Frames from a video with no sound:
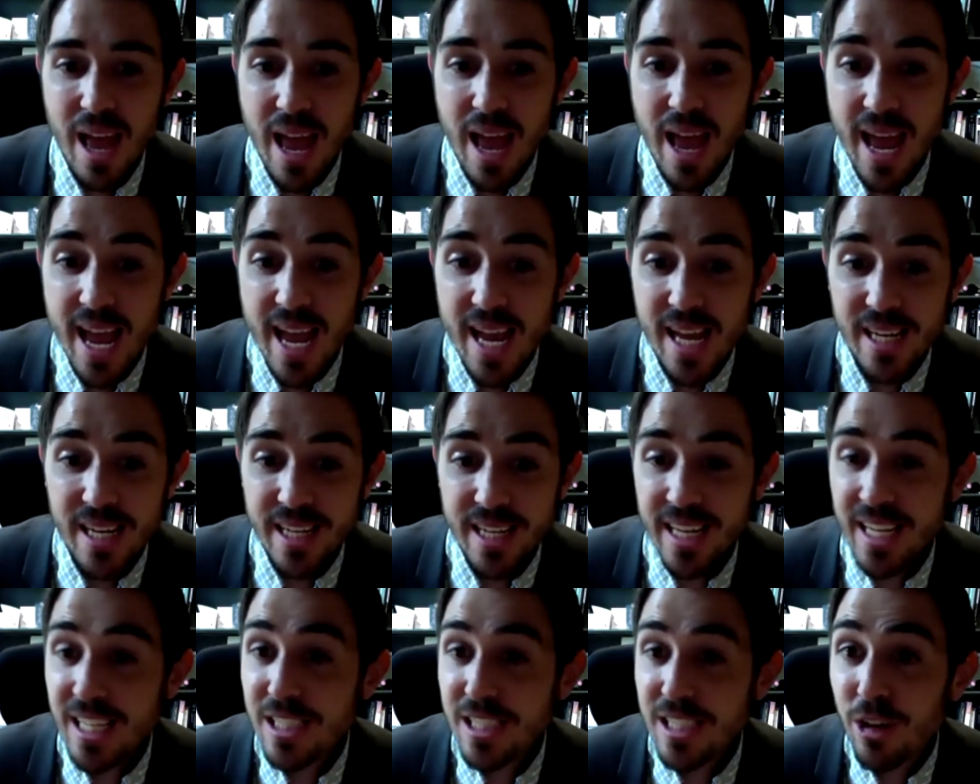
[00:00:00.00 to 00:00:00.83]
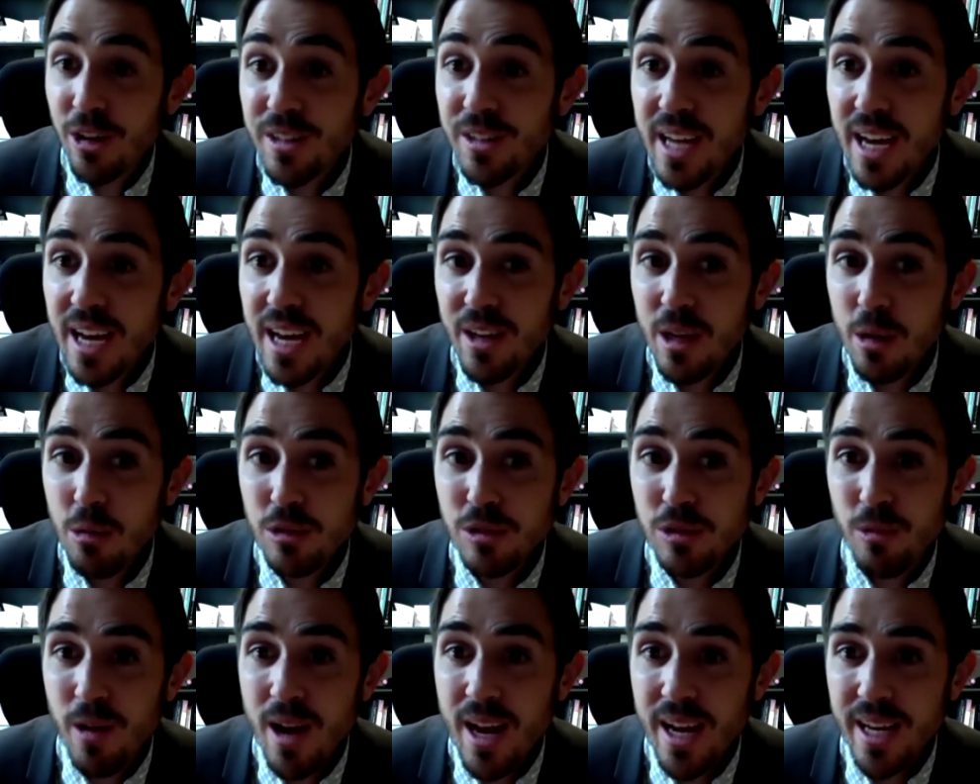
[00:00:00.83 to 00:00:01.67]
and it turned out he was
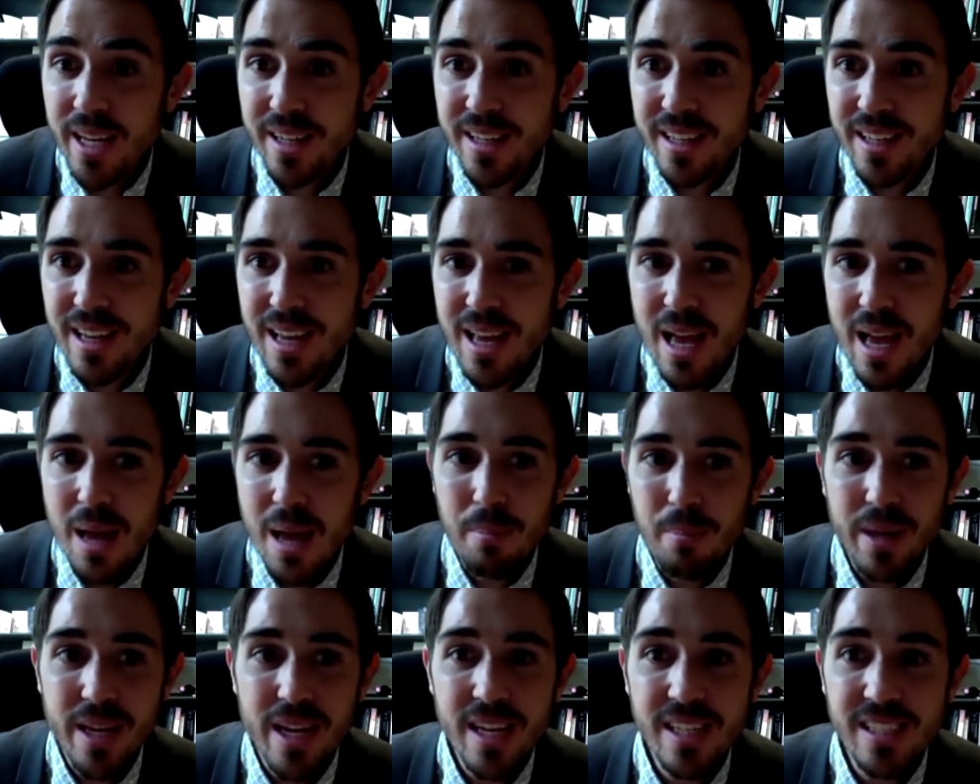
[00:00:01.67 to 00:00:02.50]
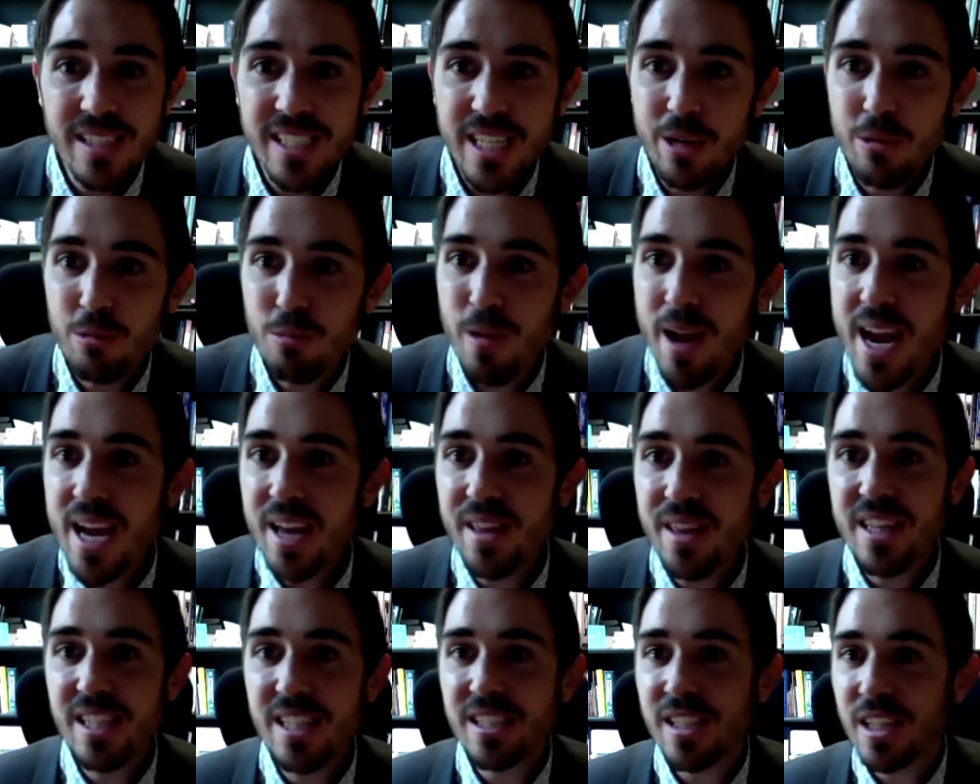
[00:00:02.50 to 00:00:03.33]
right because he ran
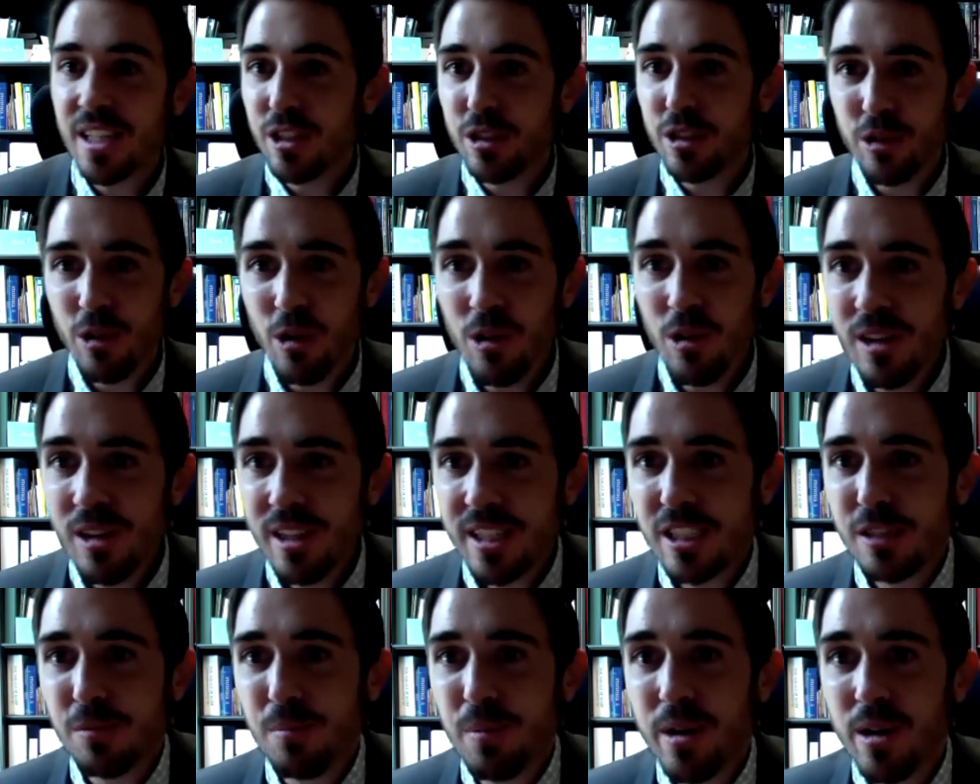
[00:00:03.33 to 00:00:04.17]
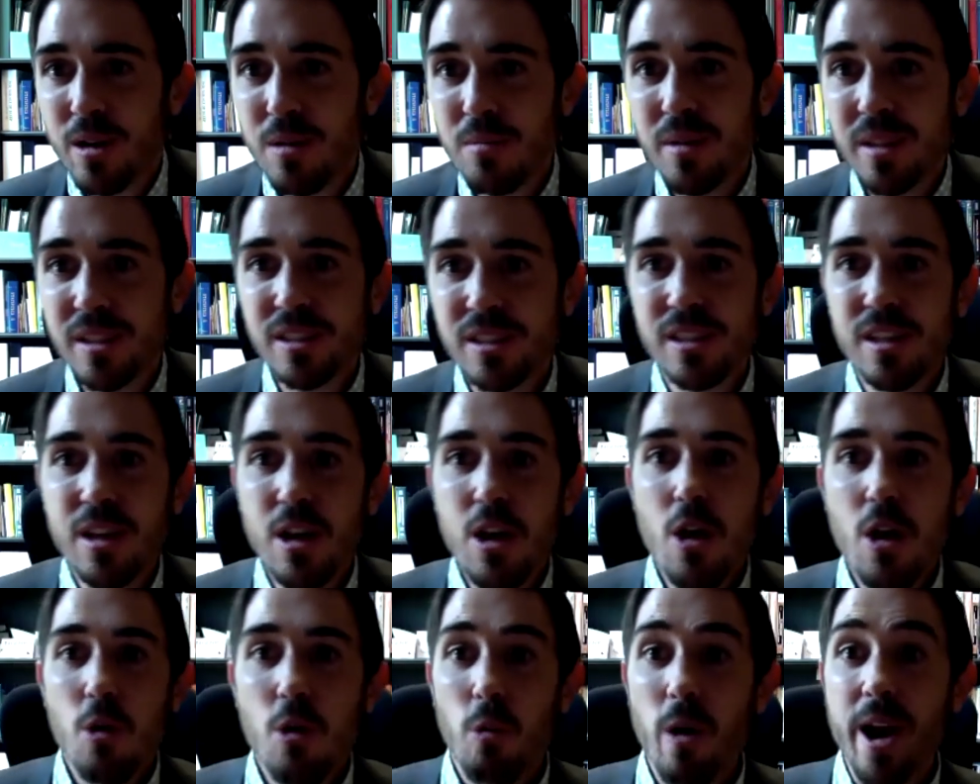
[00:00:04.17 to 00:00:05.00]
these control experiments
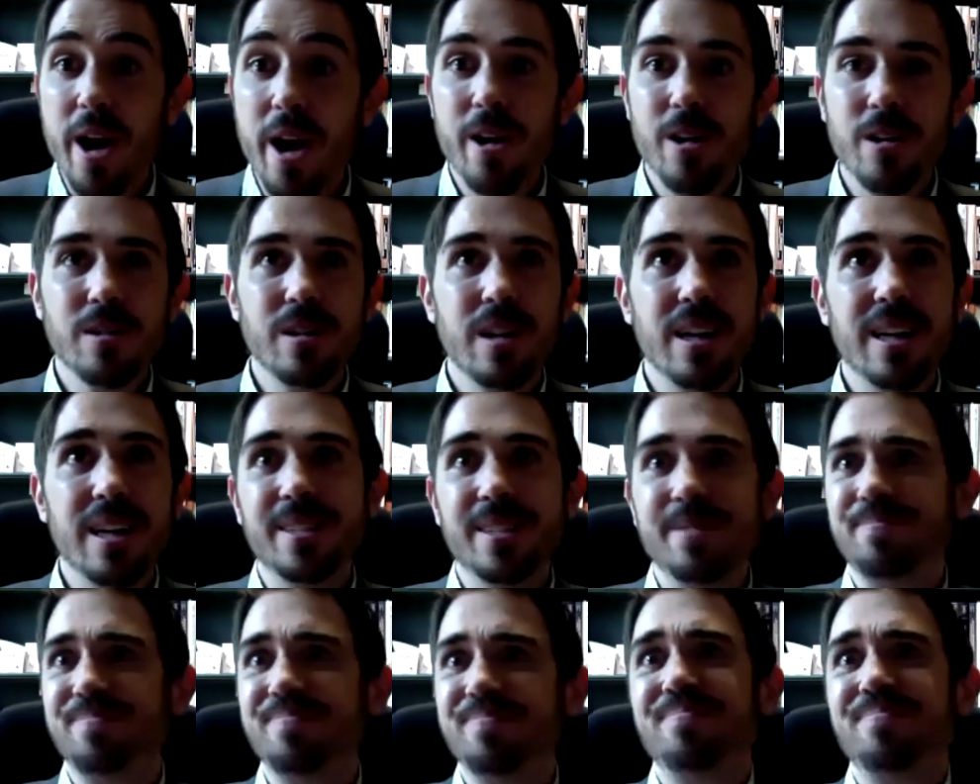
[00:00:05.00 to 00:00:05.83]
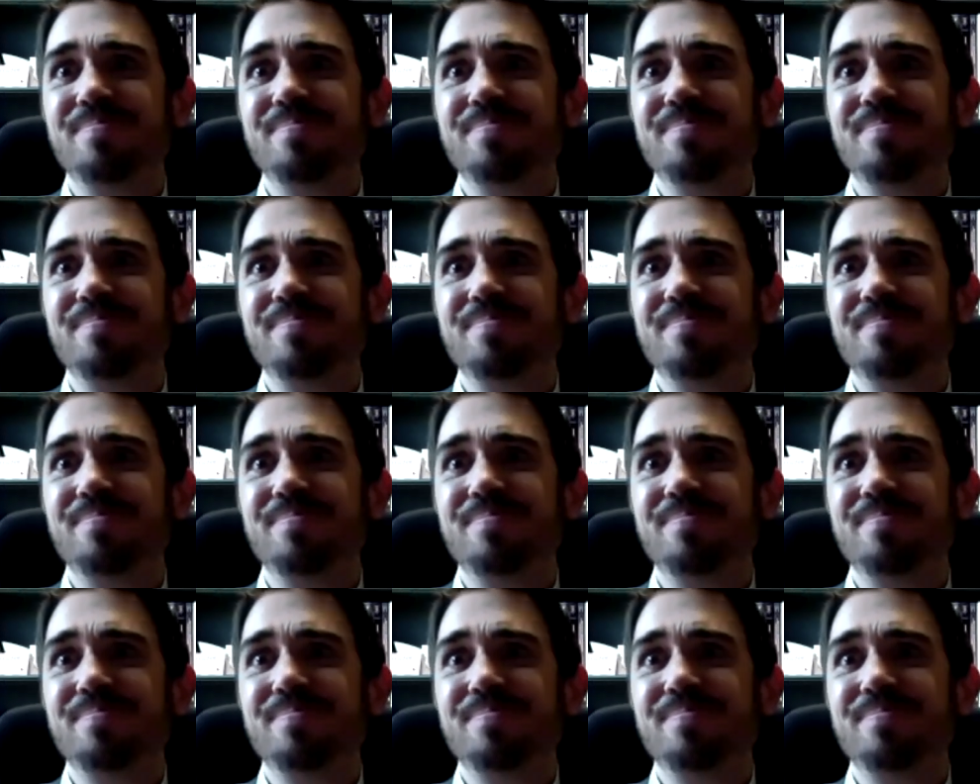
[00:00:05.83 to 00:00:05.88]
where um,